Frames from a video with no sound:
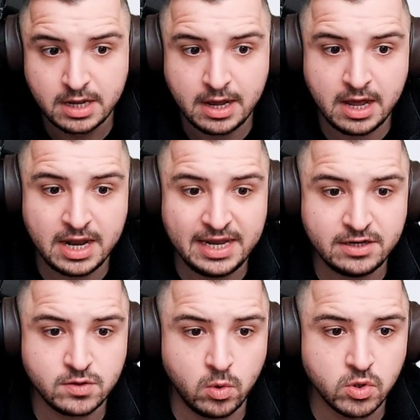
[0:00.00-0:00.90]
Uh,
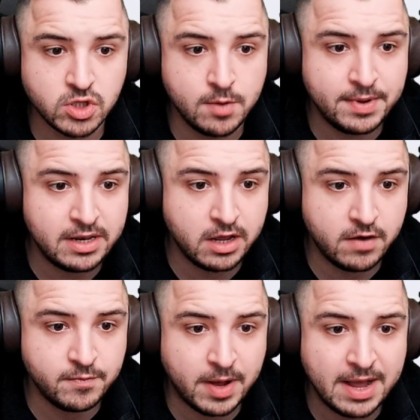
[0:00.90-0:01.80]
leader's also been
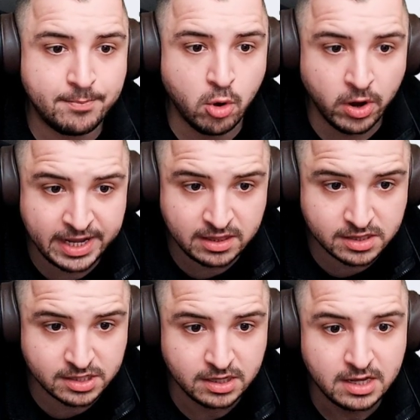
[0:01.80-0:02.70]
nerfed by a
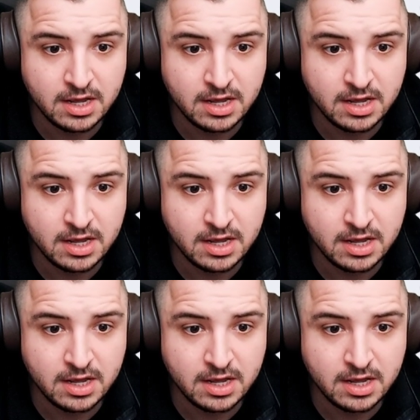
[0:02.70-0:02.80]
point.